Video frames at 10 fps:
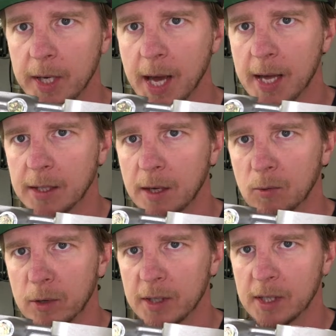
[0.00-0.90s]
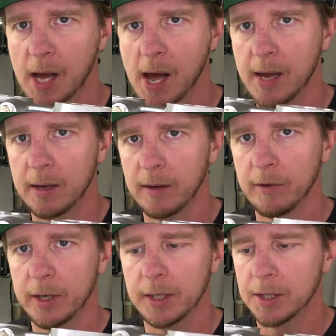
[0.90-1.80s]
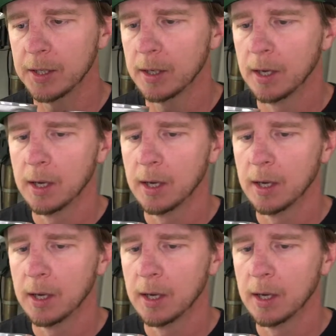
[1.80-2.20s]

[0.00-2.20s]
heads on one side of your engine